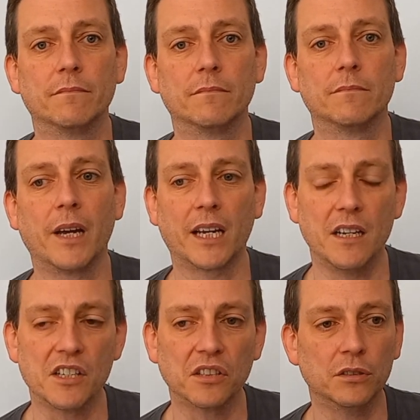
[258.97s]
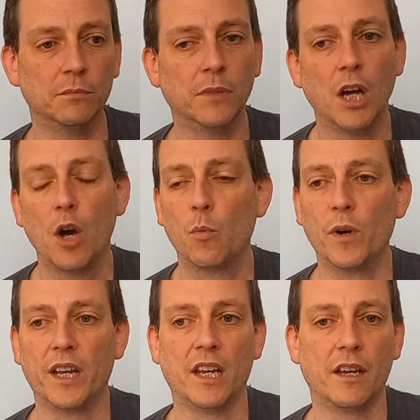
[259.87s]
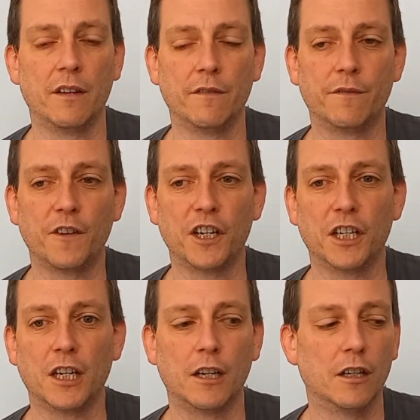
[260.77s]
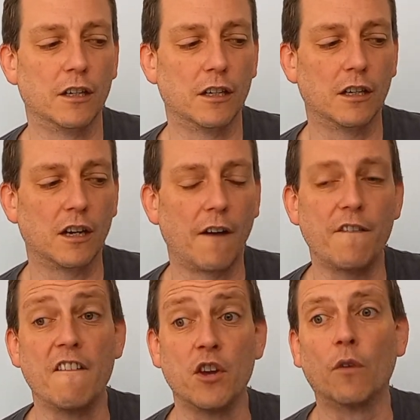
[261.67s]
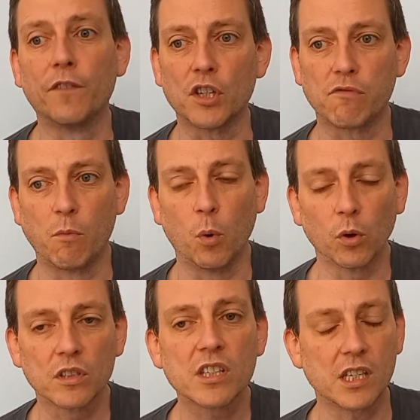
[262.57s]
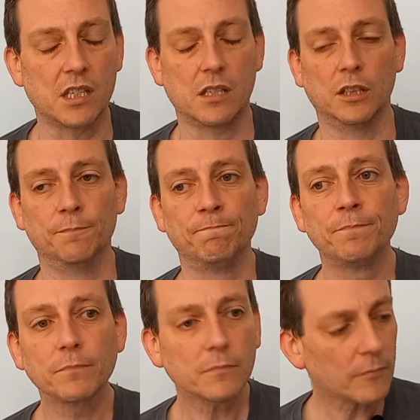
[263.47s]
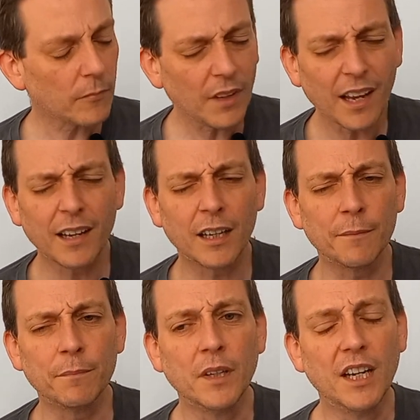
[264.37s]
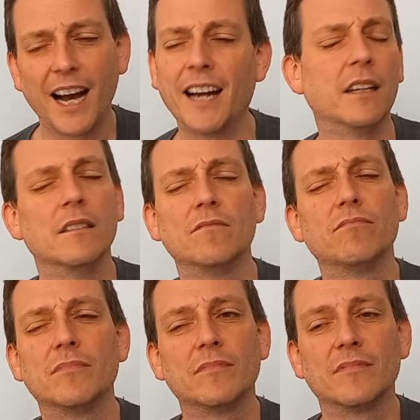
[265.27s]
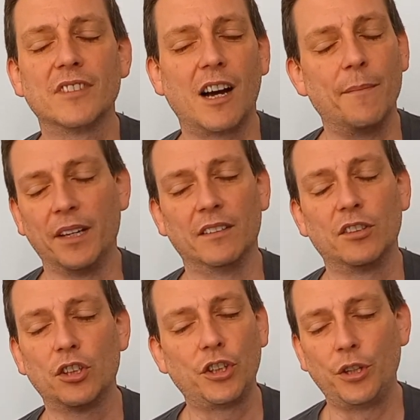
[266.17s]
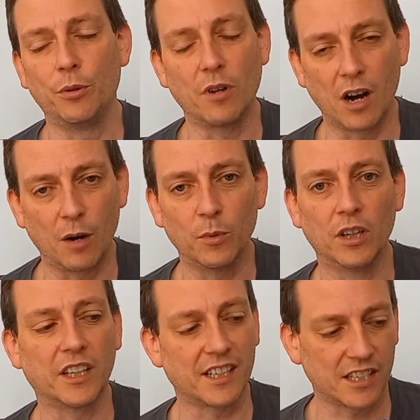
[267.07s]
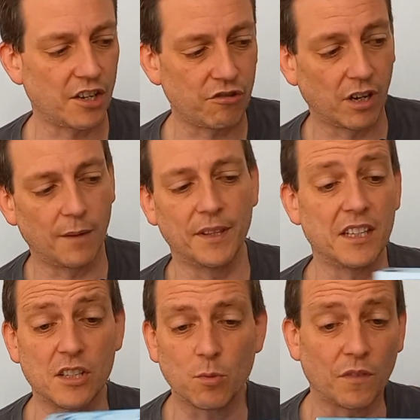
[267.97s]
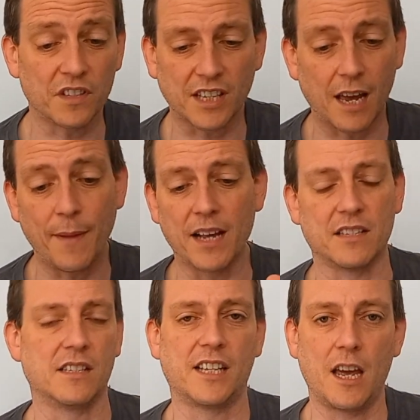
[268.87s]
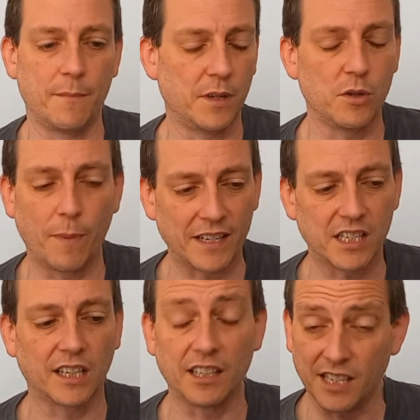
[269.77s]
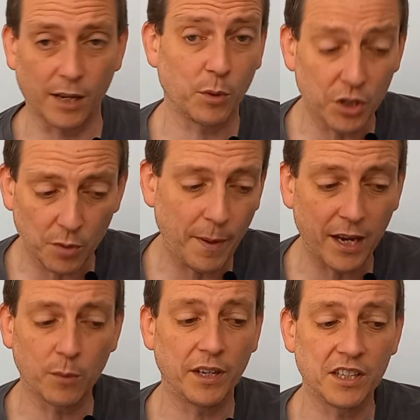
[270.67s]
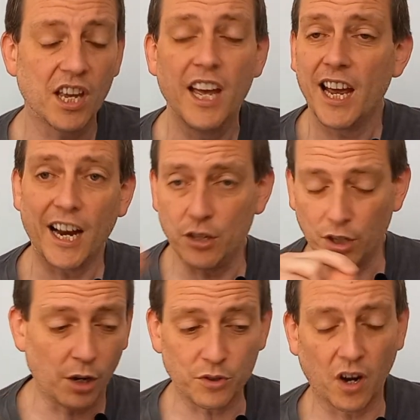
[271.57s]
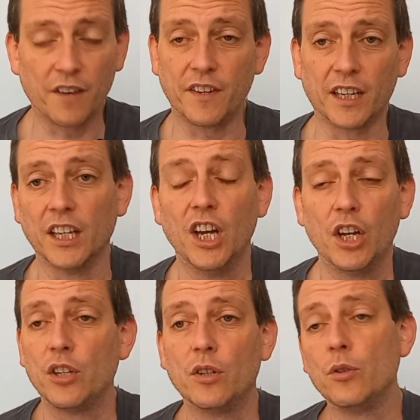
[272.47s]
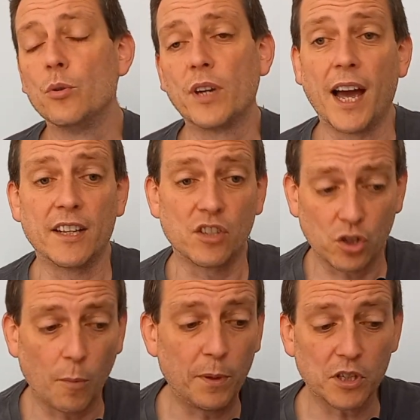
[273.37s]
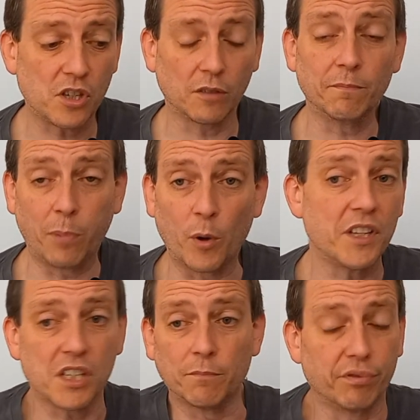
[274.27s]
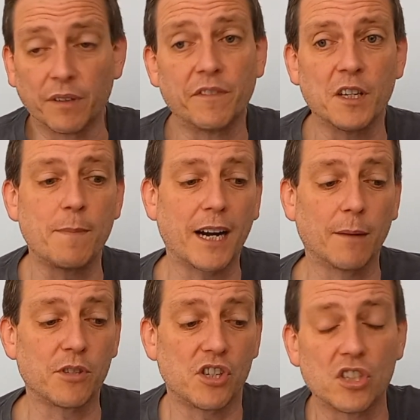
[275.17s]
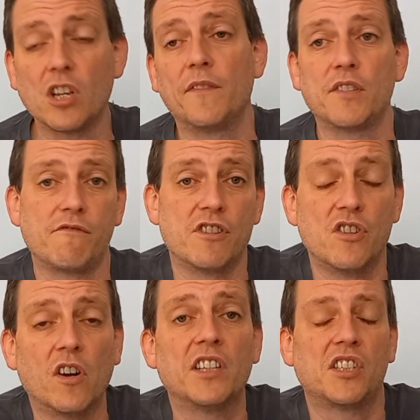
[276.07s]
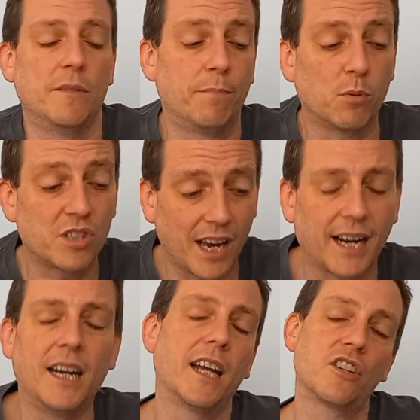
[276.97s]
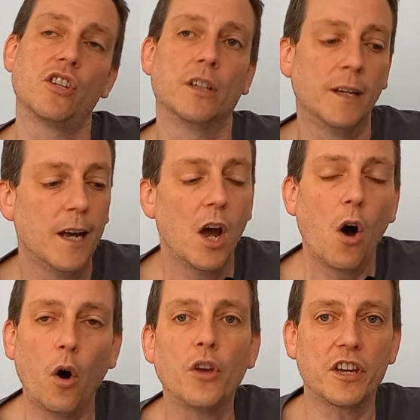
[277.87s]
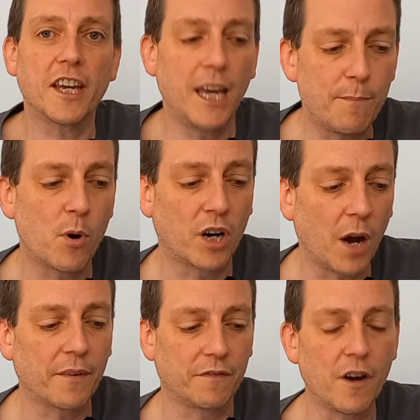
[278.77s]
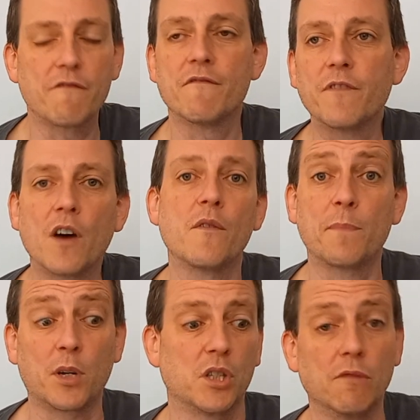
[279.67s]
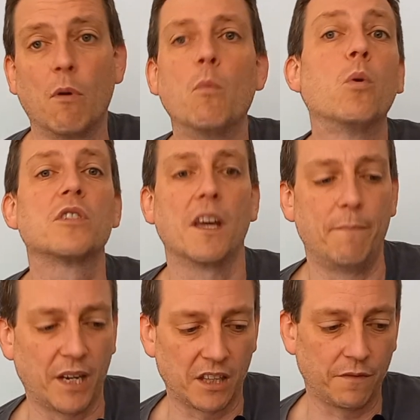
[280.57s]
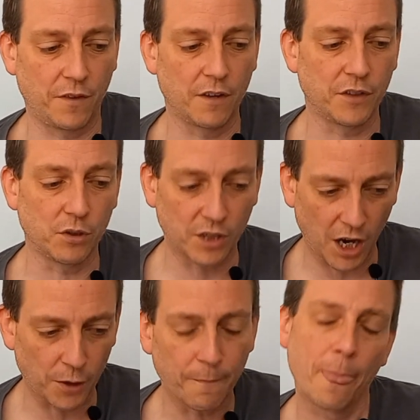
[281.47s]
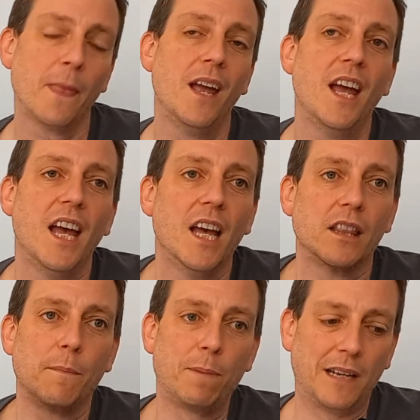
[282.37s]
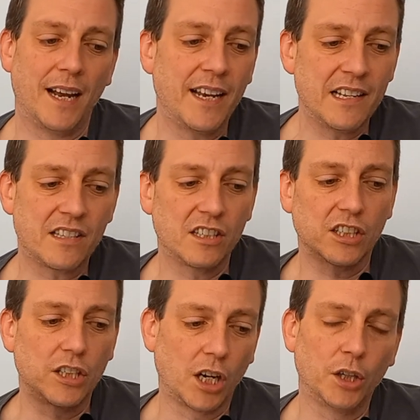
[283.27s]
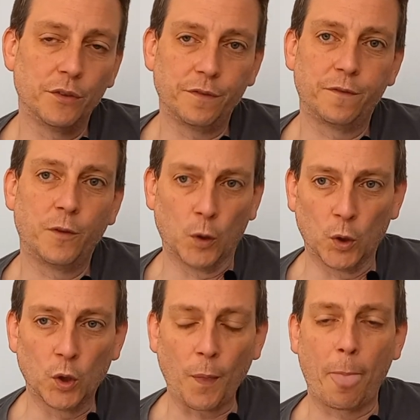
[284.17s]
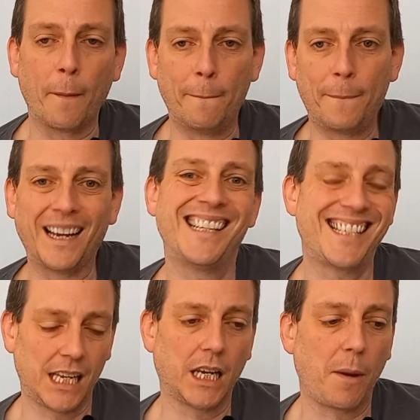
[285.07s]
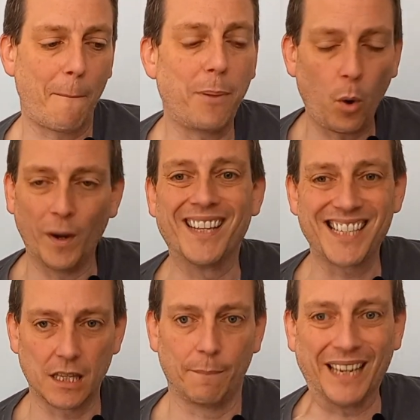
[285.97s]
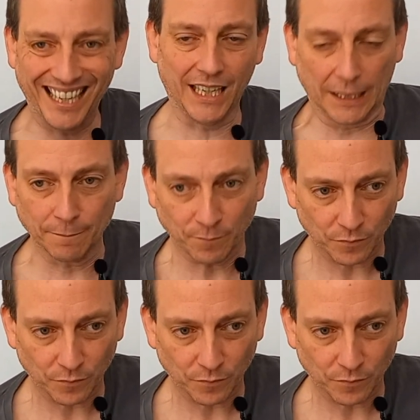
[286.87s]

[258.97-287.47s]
mechanism with a very obvious reward system, and I mean, cute artwork, etc. I mean, this is what this game has. This game, you basically take one of your penguins and you go diving. You can stop at certain points and bring things back up to the surface for a nice, simple set collection, or you can keep on going further and further because the rewards get bigger the further you go. The players that go for the basic points at the beginning